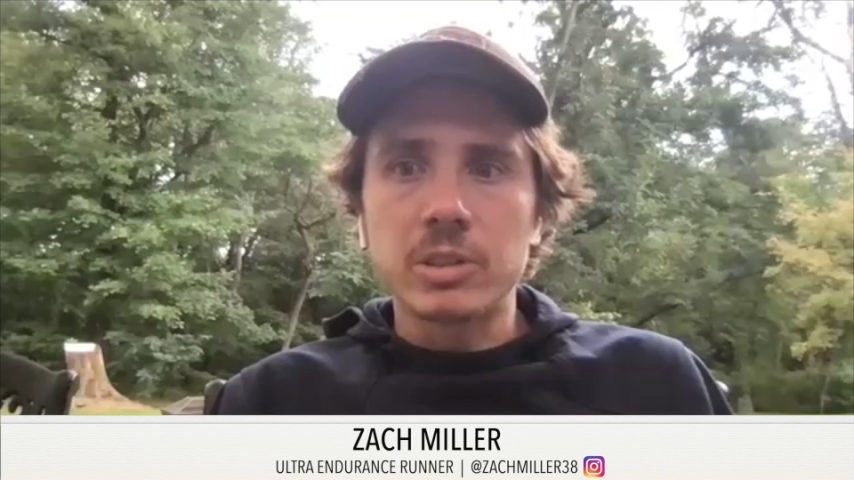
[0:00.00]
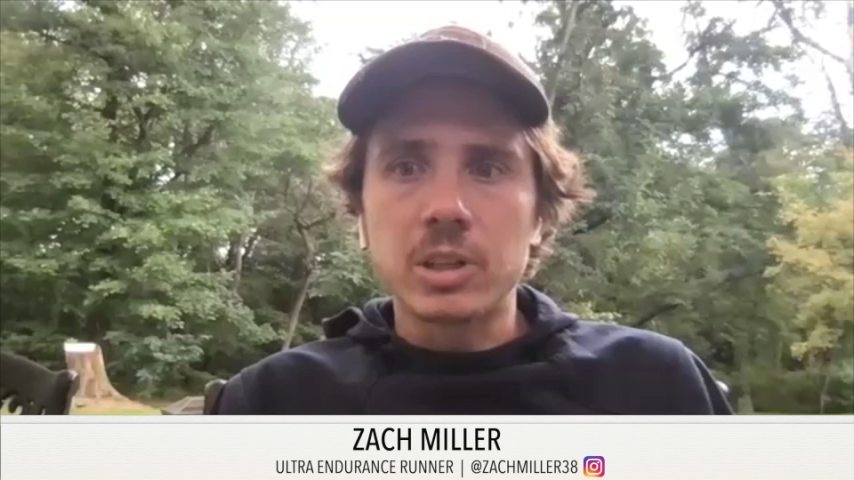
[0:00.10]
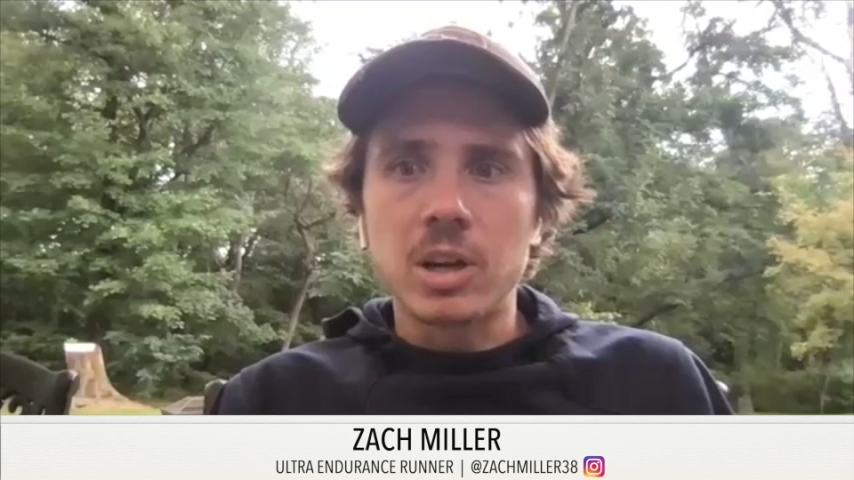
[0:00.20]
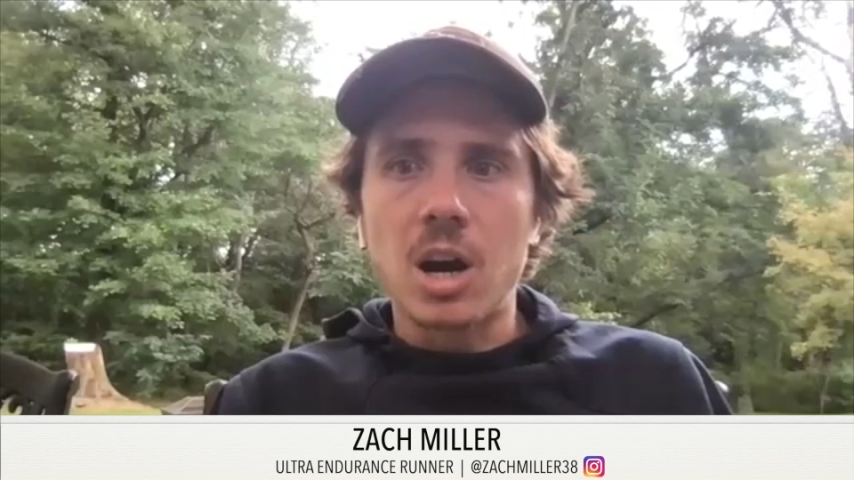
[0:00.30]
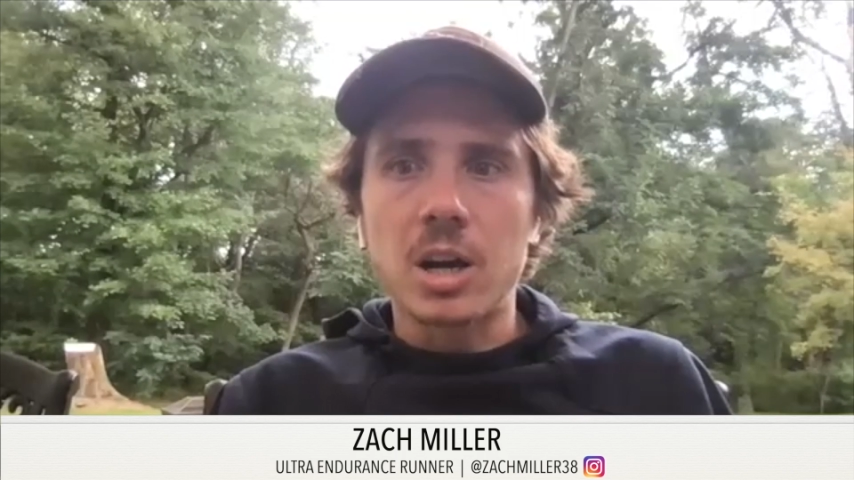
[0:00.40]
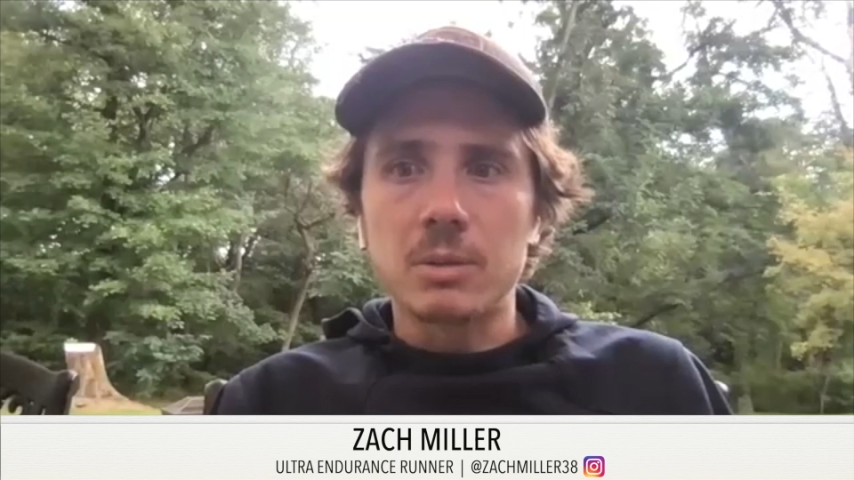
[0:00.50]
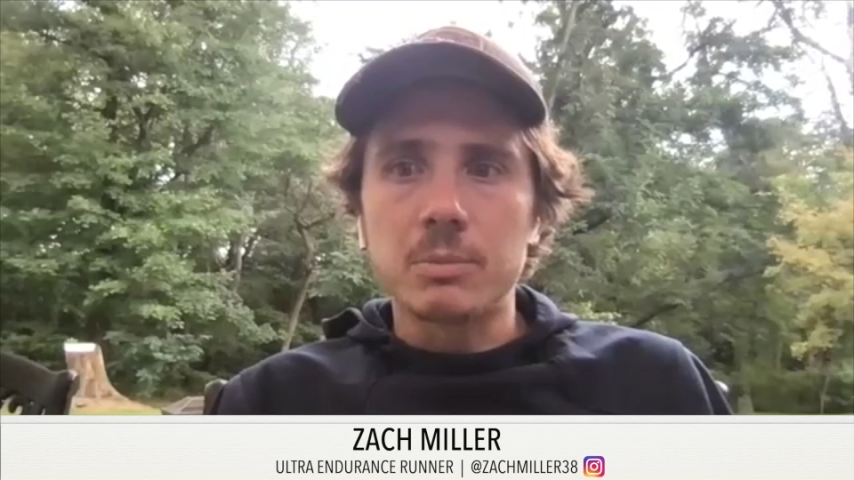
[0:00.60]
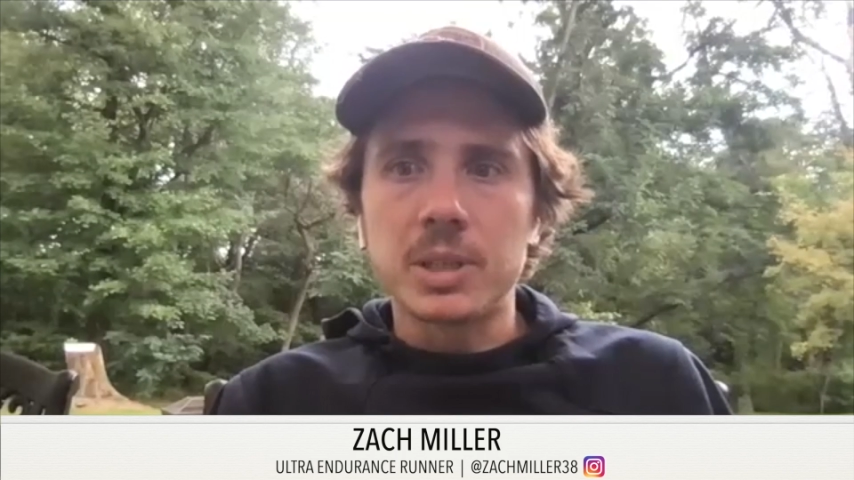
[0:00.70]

really hard,